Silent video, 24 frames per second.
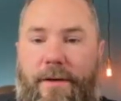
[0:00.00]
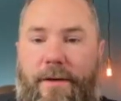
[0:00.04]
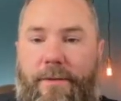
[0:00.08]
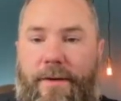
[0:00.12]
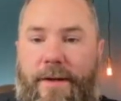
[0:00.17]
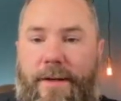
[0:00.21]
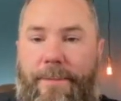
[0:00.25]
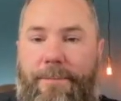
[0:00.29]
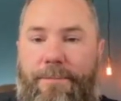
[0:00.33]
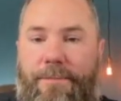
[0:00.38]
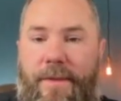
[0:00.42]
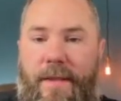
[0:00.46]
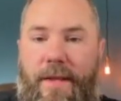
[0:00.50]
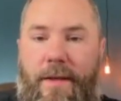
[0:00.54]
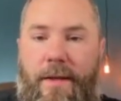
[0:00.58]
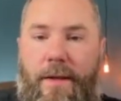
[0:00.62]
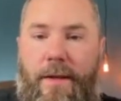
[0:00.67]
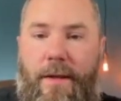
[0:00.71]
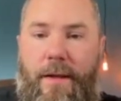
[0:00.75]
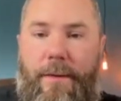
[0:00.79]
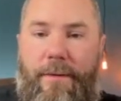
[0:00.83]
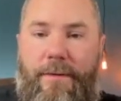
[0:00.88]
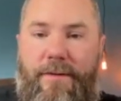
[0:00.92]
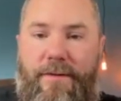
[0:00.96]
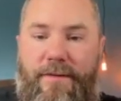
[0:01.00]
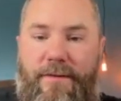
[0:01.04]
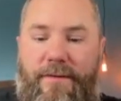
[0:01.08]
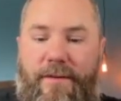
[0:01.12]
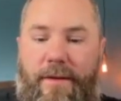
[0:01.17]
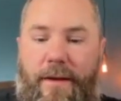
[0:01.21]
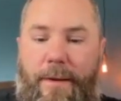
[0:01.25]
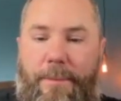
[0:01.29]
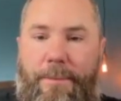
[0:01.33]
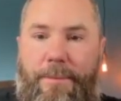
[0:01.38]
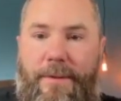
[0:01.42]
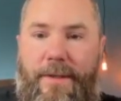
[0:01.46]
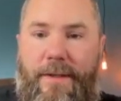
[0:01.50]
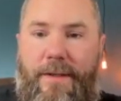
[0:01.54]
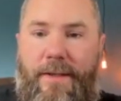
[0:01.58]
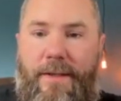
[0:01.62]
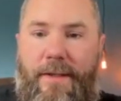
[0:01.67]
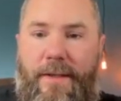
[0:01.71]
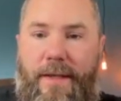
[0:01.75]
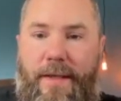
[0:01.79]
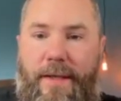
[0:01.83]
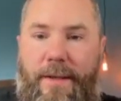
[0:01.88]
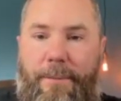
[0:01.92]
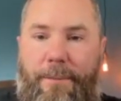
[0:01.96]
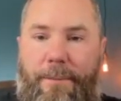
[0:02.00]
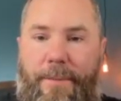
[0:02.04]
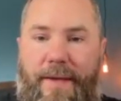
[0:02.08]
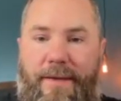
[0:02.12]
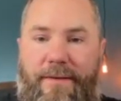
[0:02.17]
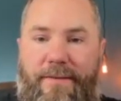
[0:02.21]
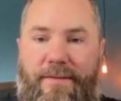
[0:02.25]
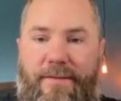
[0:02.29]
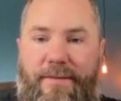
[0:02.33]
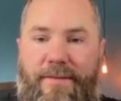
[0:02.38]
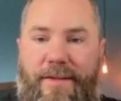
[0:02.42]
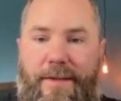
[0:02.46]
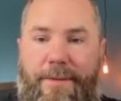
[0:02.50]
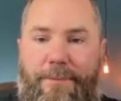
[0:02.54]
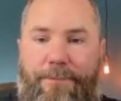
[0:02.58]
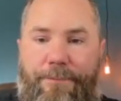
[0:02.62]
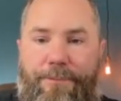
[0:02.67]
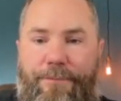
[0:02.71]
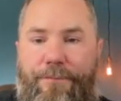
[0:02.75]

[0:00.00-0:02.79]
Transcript: right? Just copy and paste it.